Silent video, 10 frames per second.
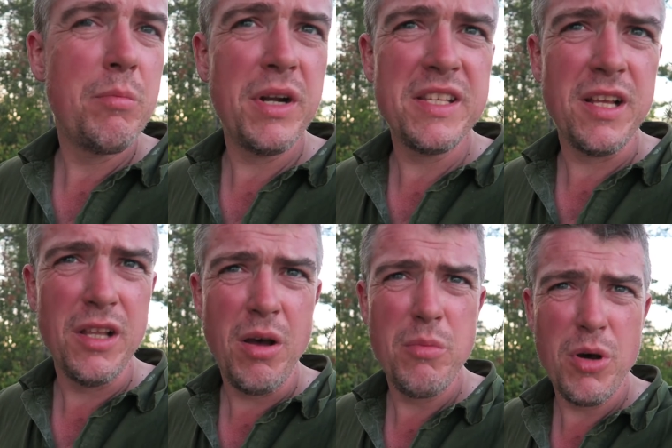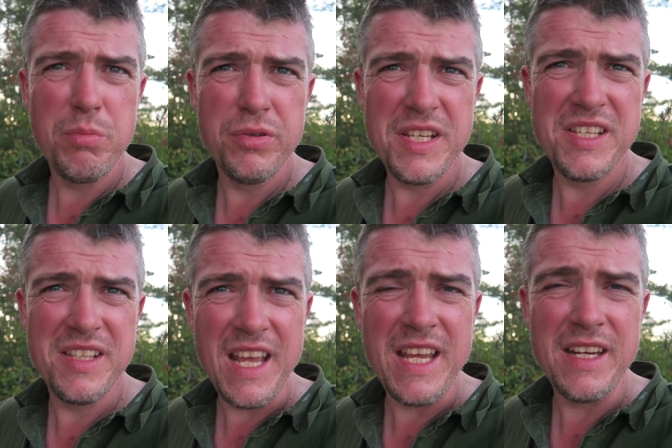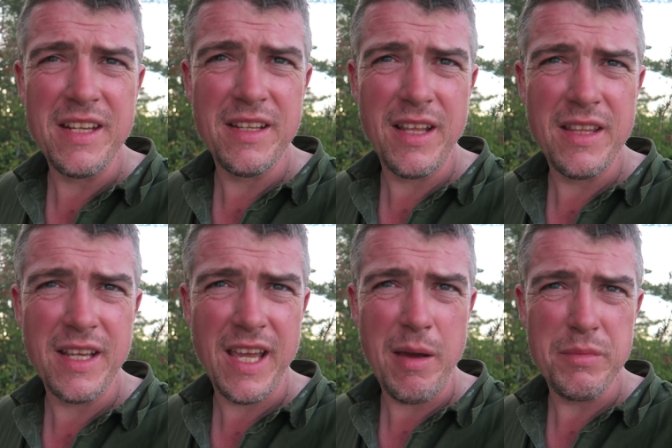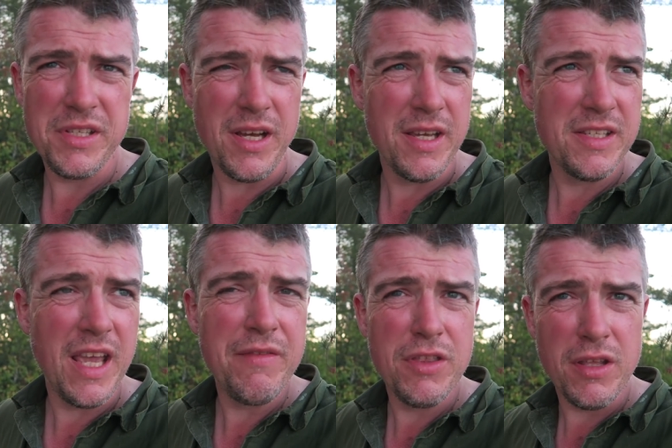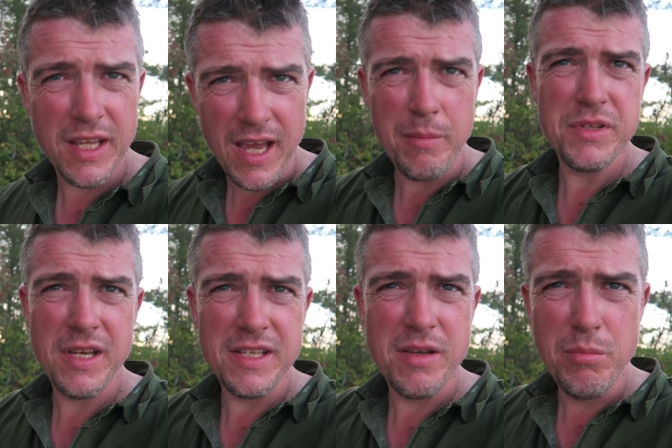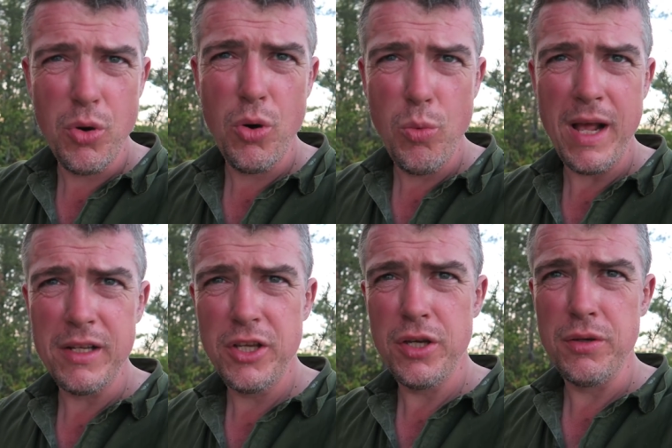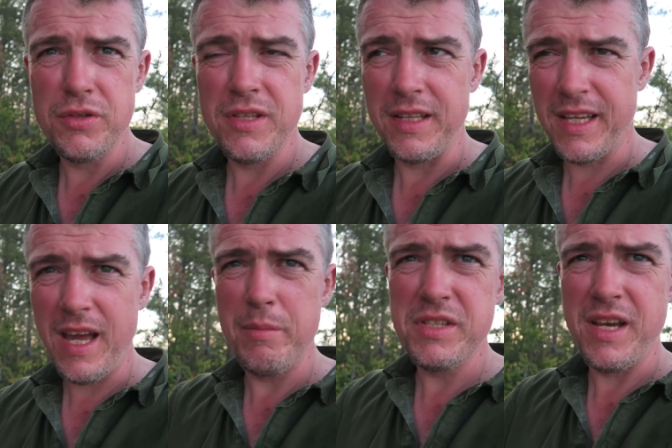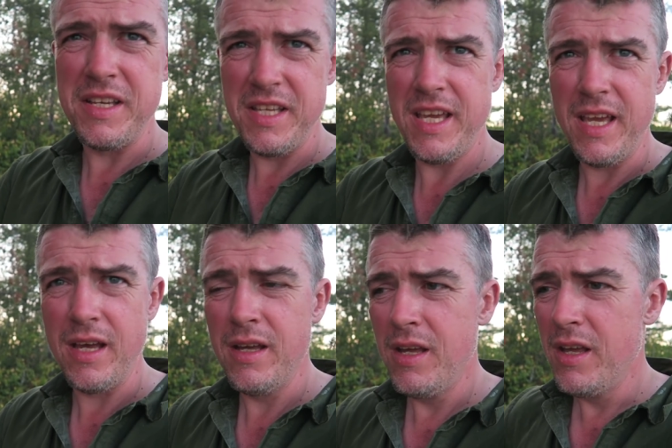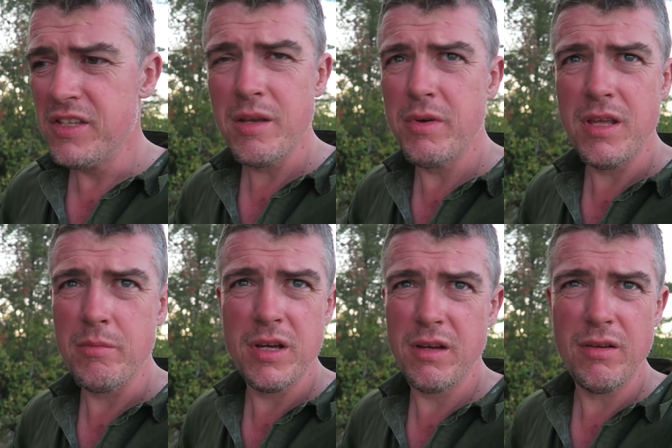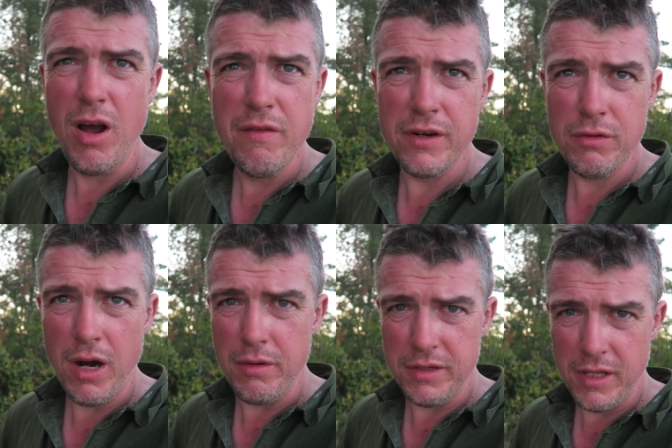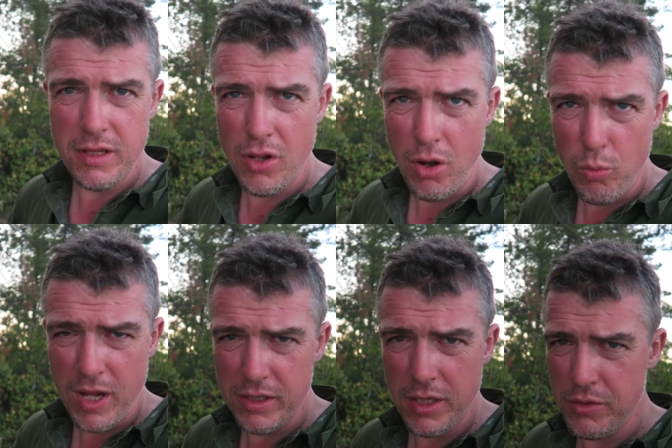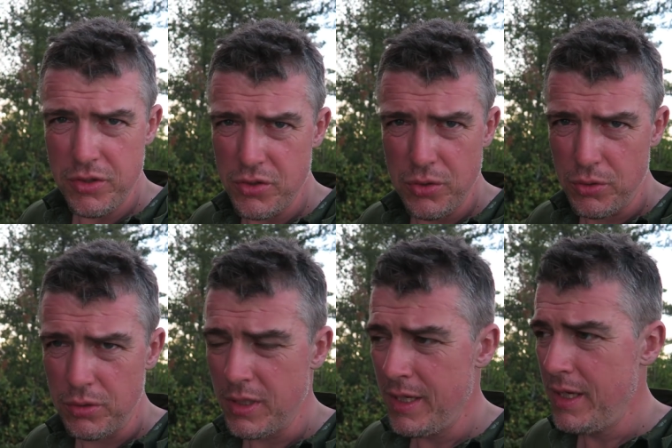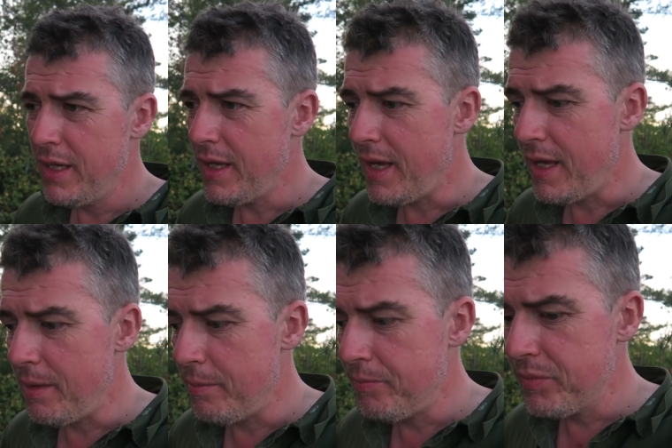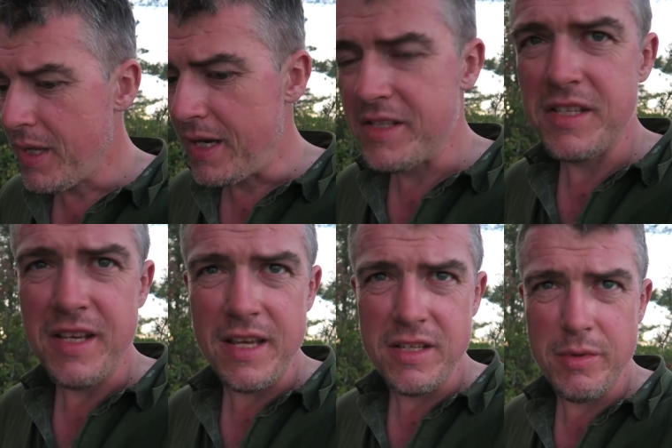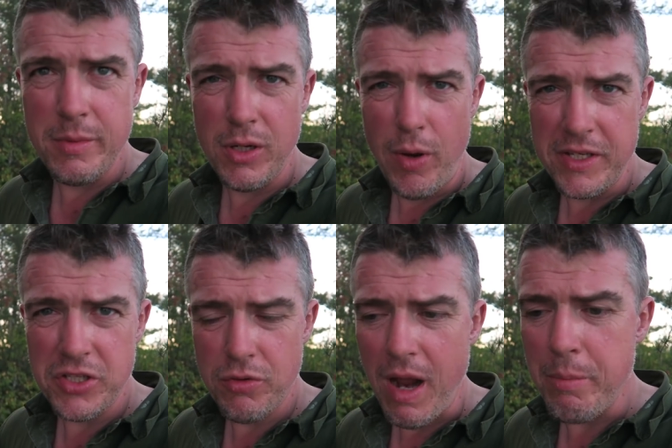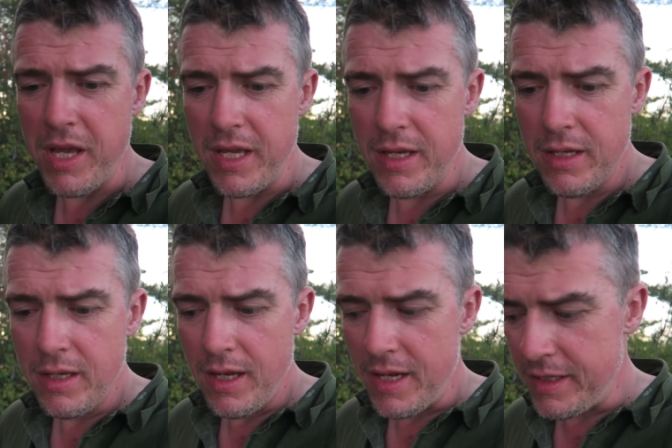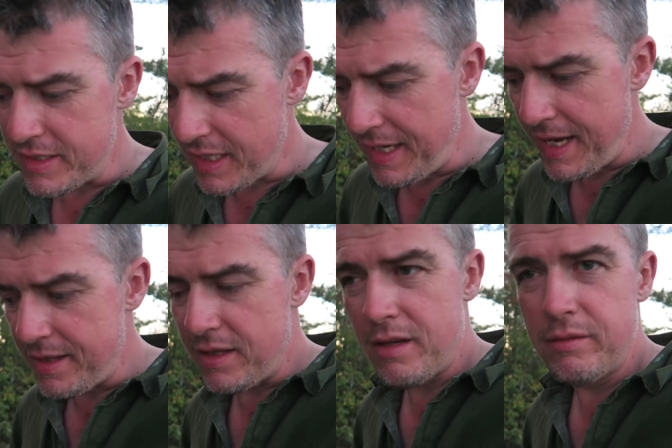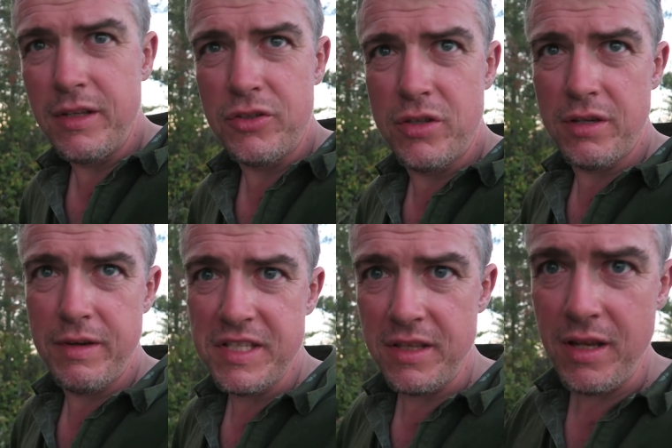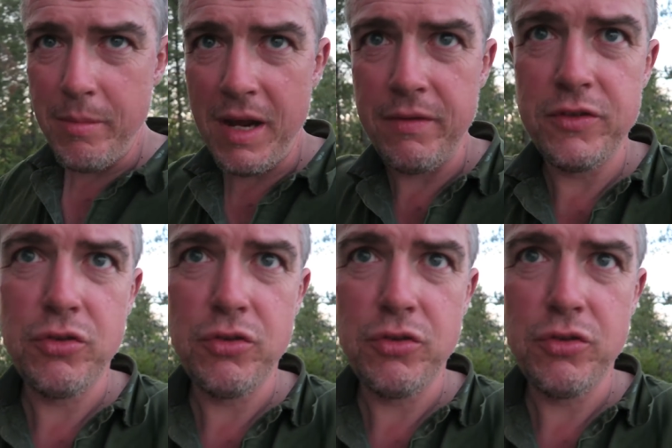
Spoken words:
but it's a lot more pristine in the campsites, even though the campsites are more well used. Like the campsites here, some of them are overgrown, they're not well used at all. And as I say, some of them are quite scrappy. And it's clear that there isn't the amount of